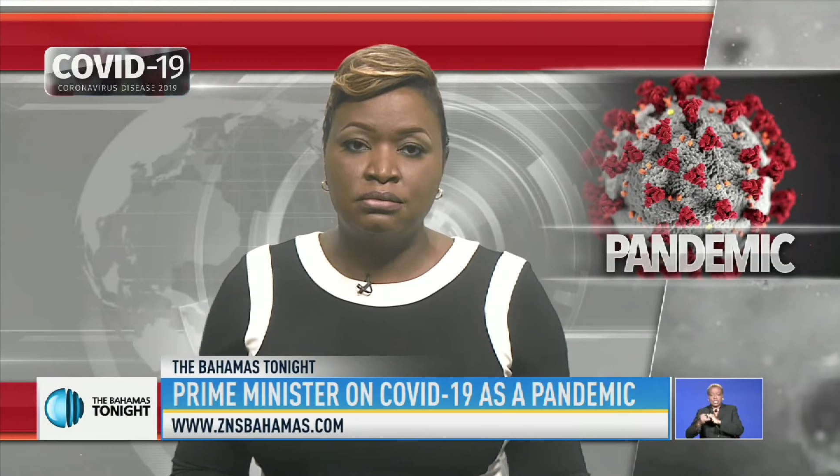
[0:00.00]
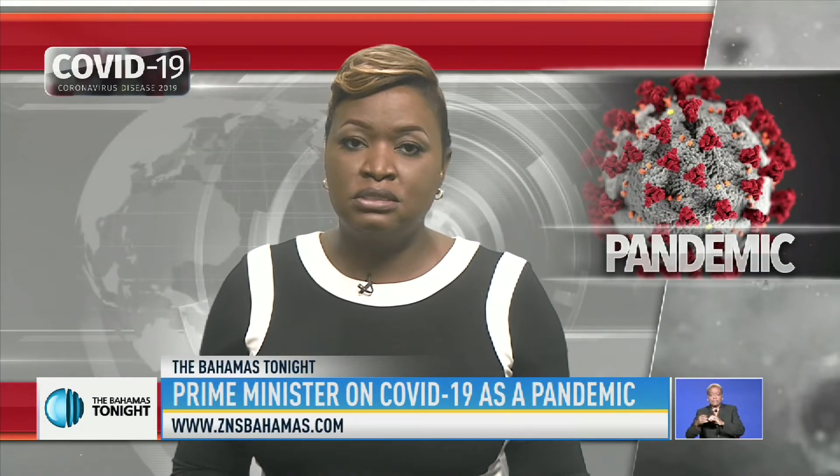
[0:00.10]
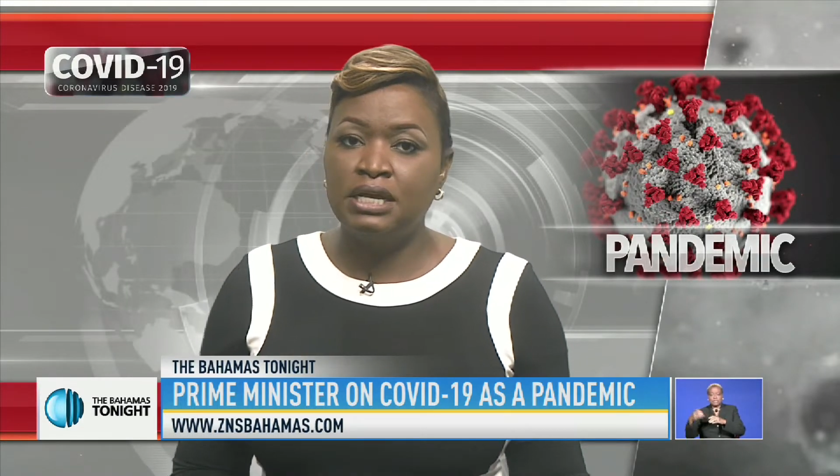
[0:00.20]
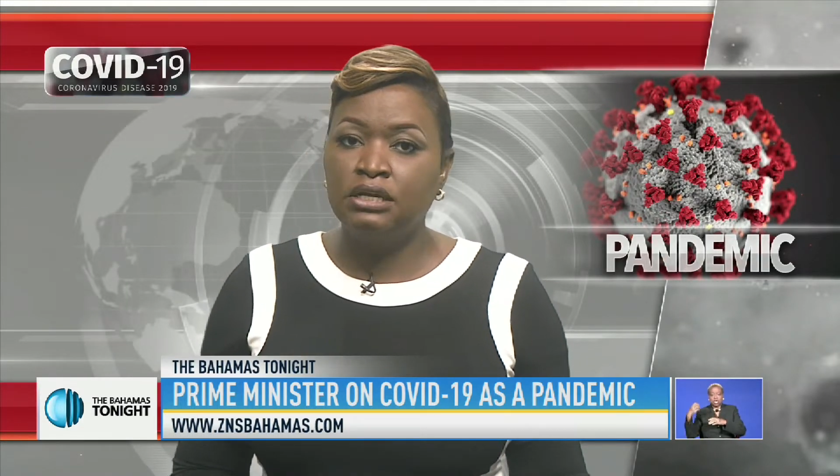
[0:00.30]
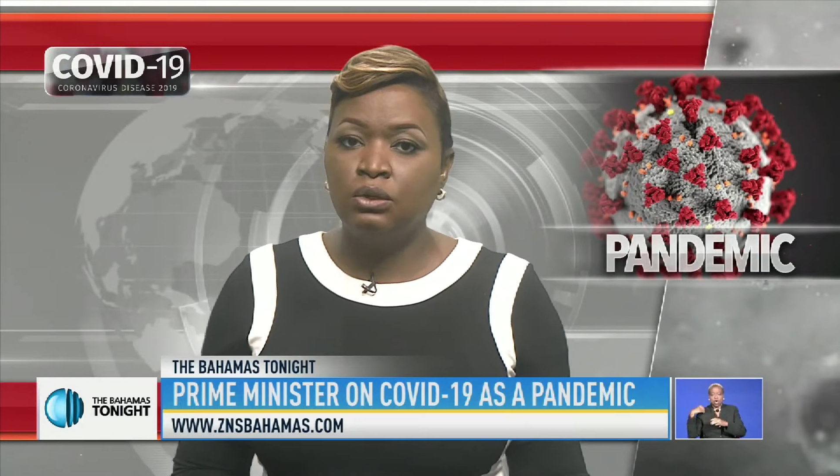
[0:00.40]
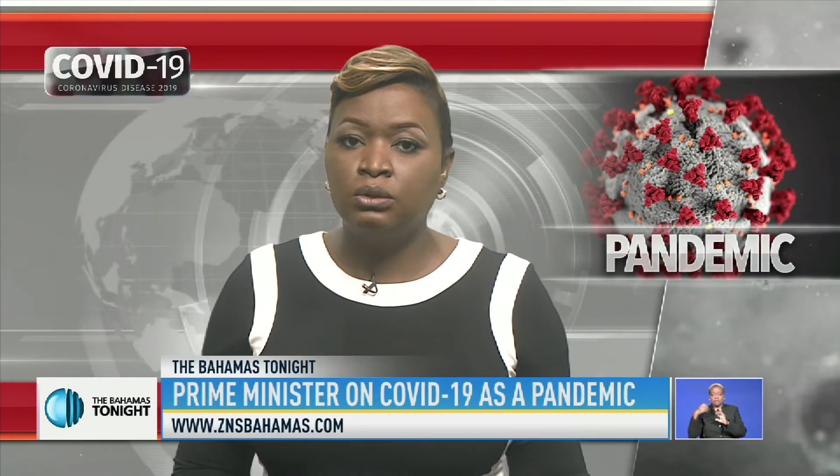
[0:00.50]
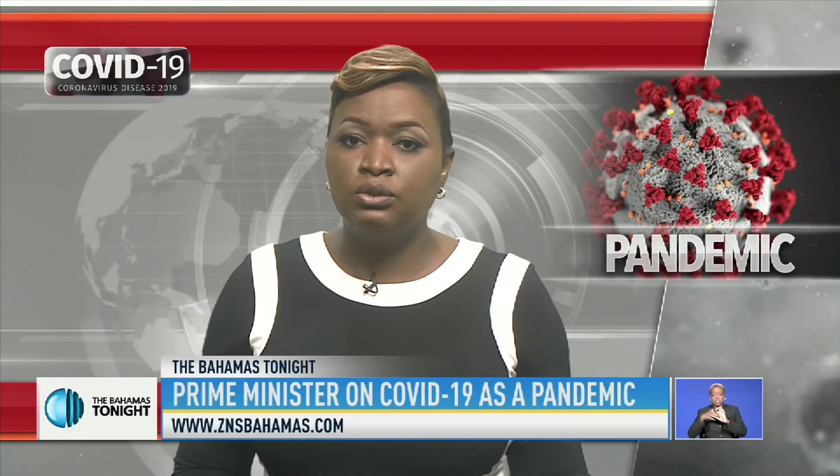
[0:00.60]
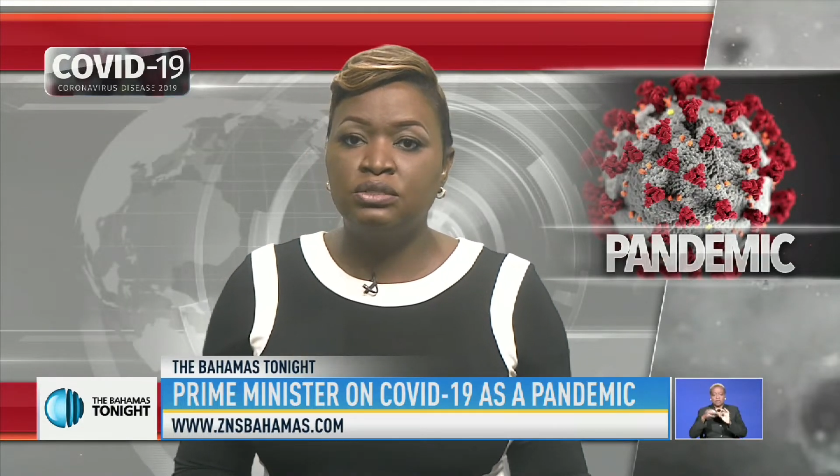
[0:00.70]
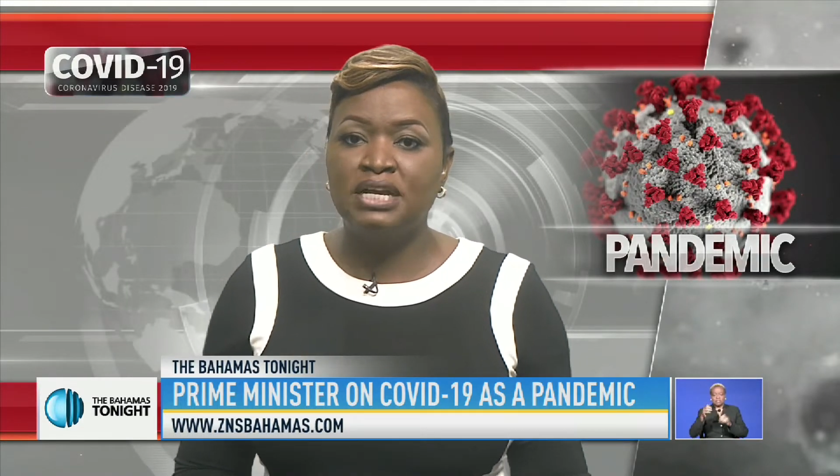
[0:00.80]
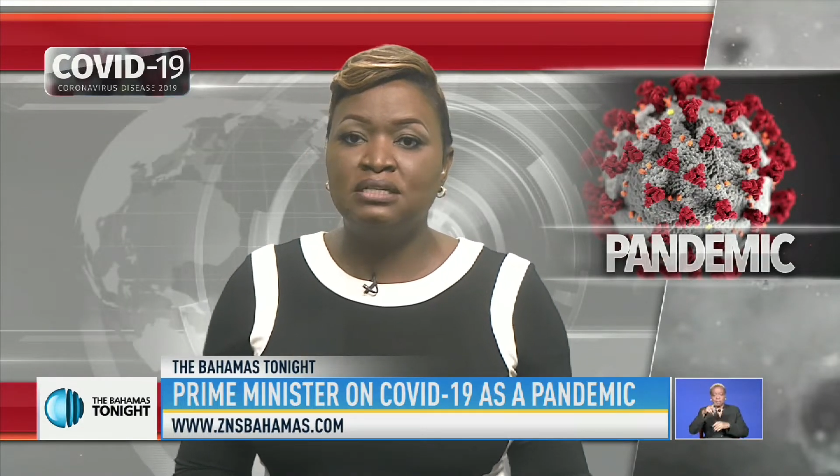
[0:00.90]

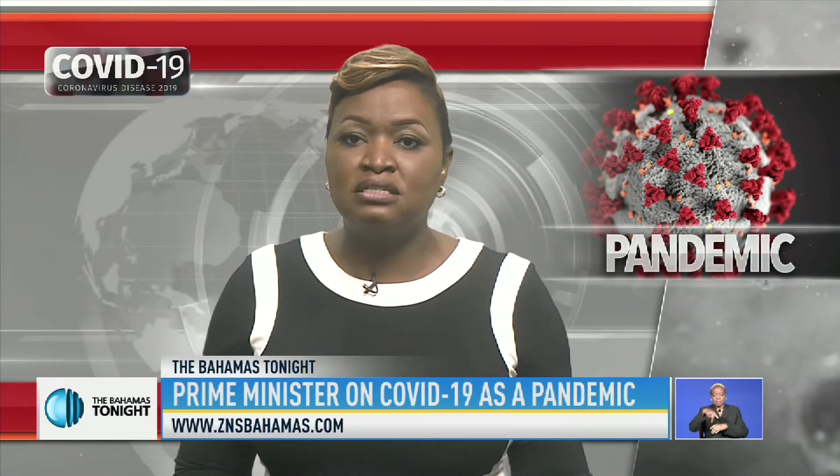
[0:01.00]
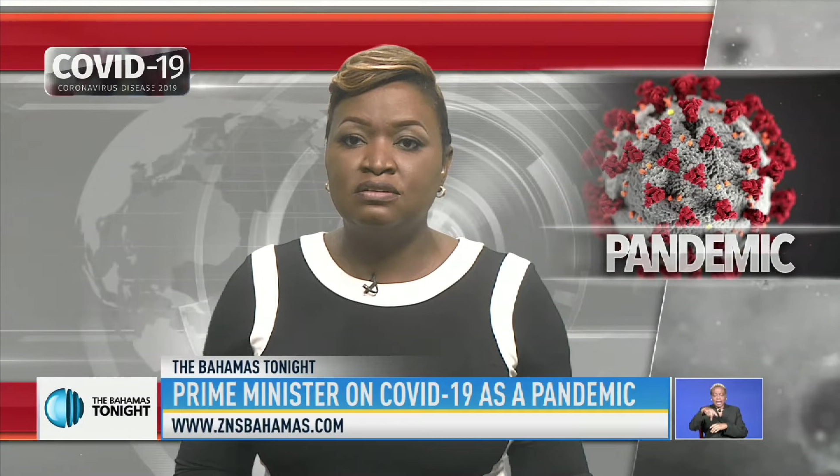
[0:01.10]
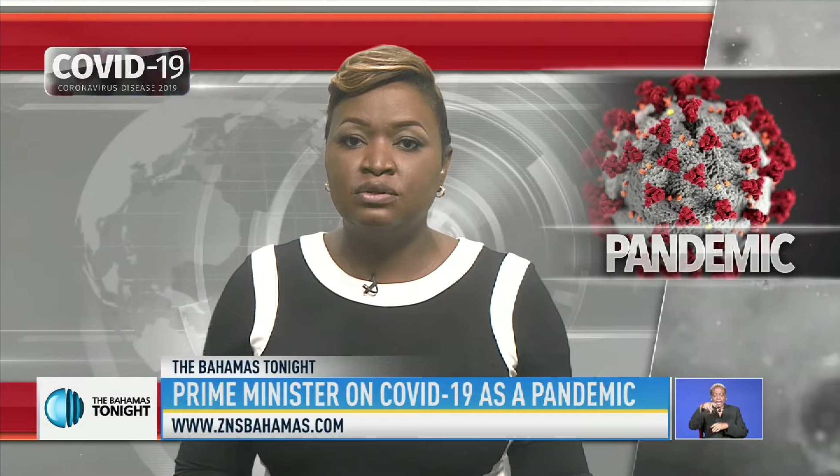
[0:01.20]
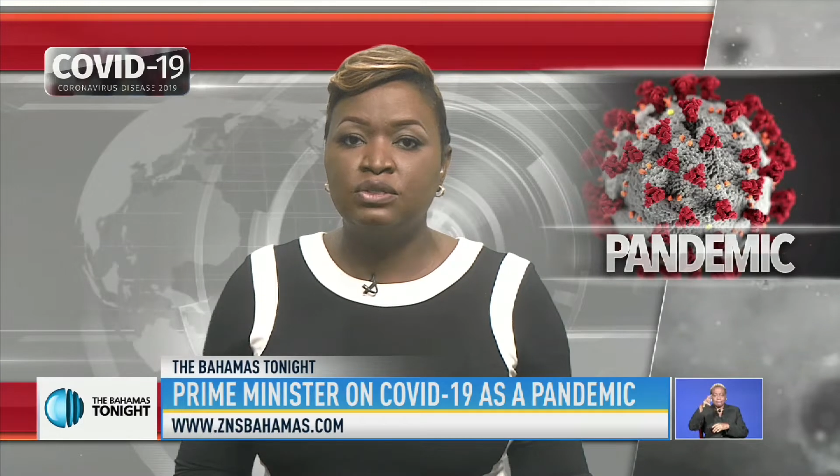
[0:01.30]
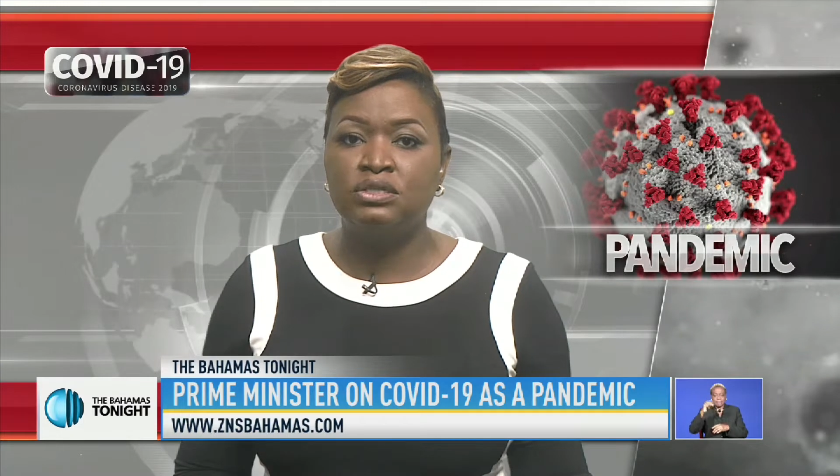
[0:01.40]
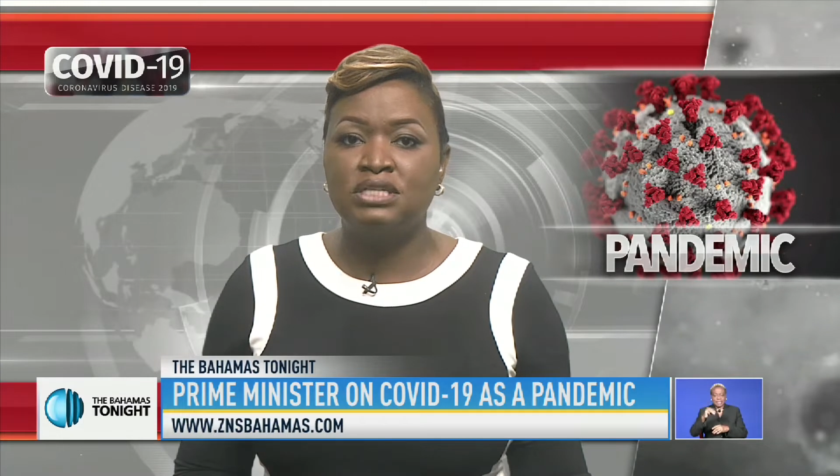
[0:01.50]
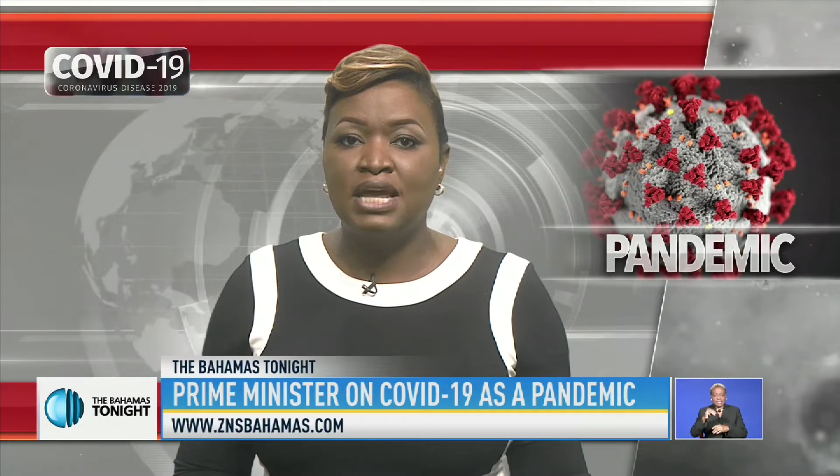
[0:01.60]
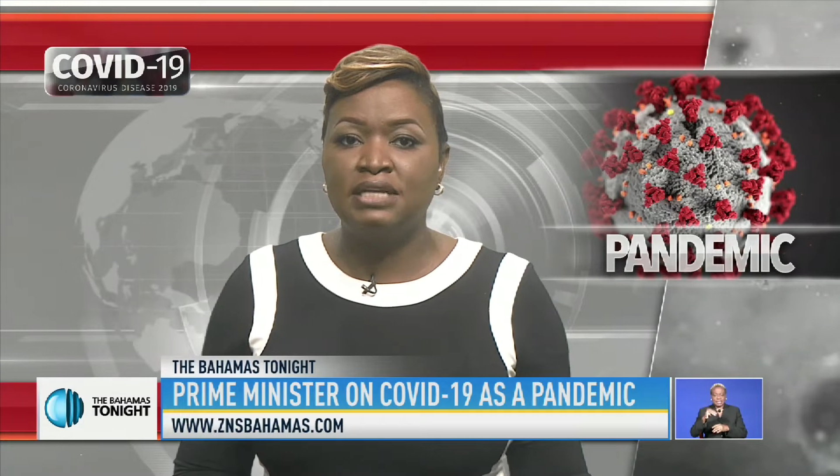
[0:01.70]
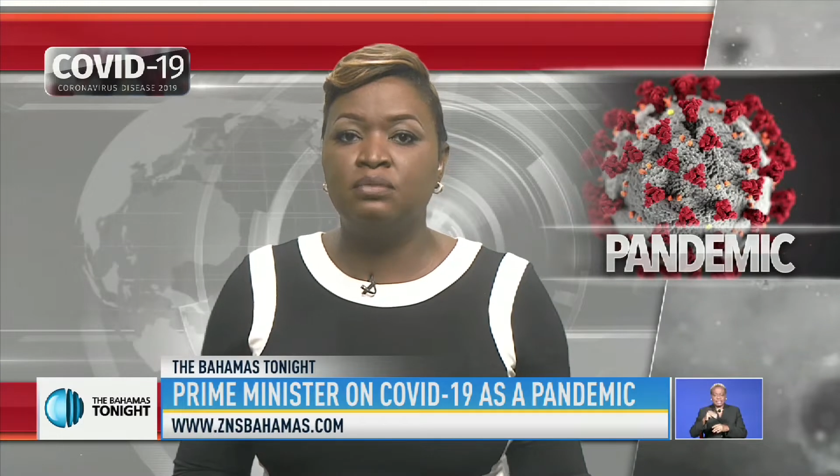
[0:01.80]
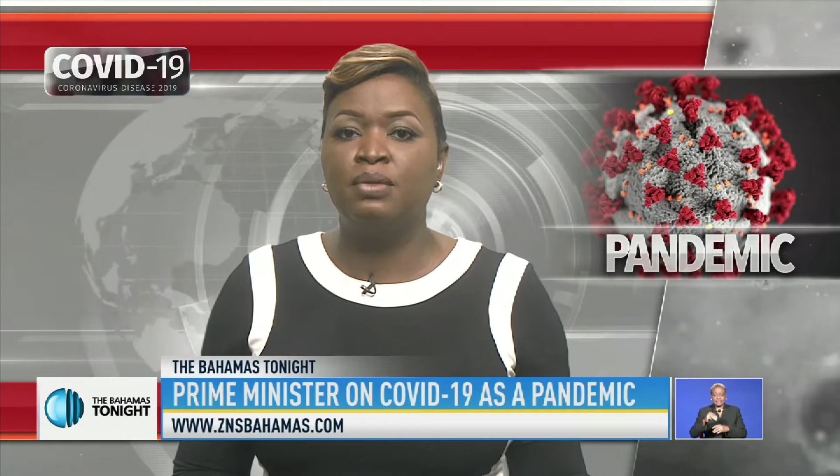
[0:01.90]
stakeholders and civil
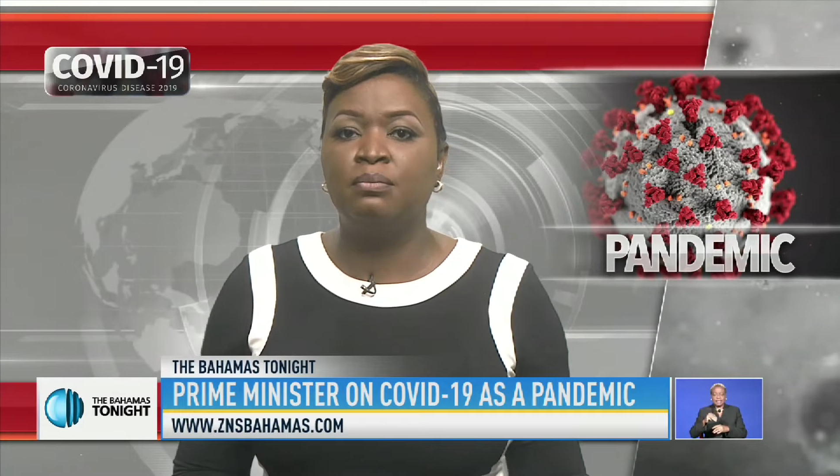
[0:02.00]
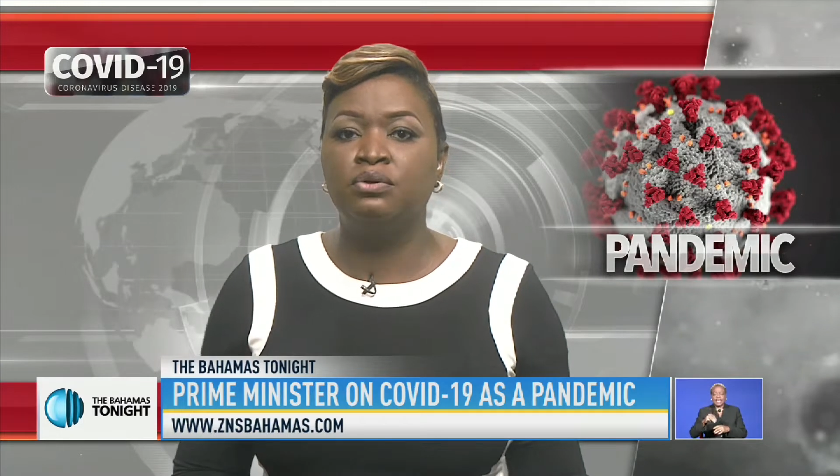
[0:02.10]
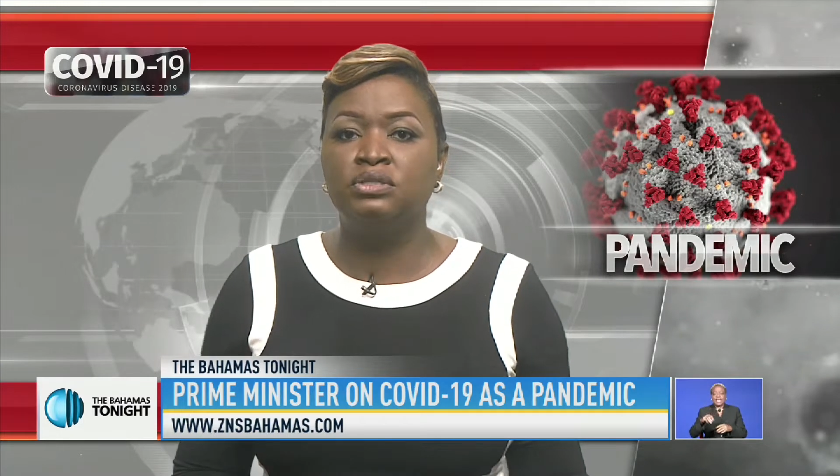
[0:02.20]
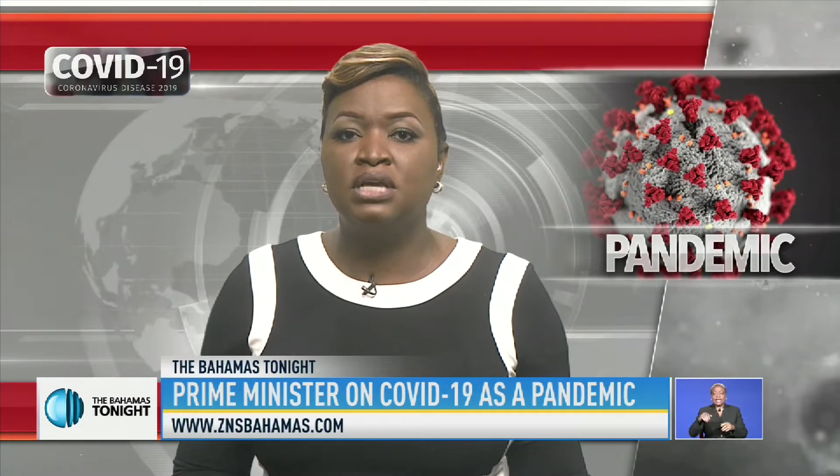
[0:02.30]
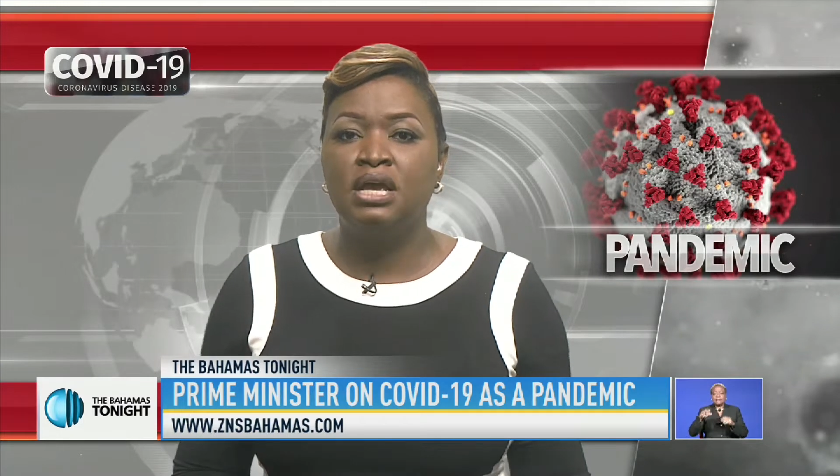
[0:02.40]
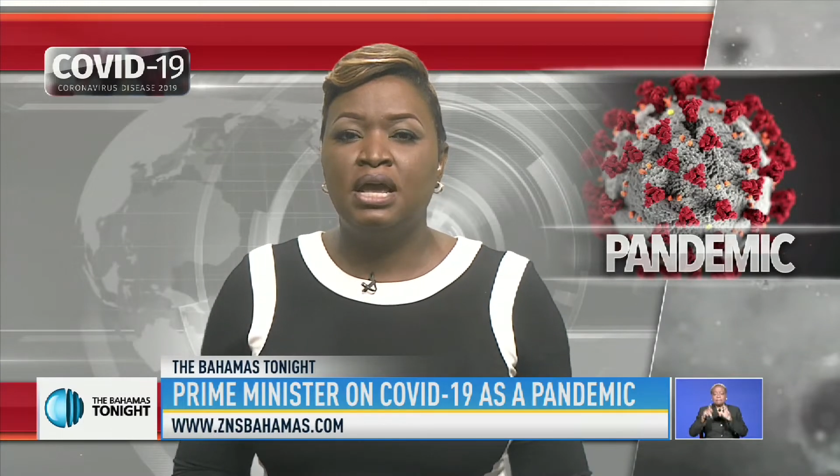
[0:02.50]
society members,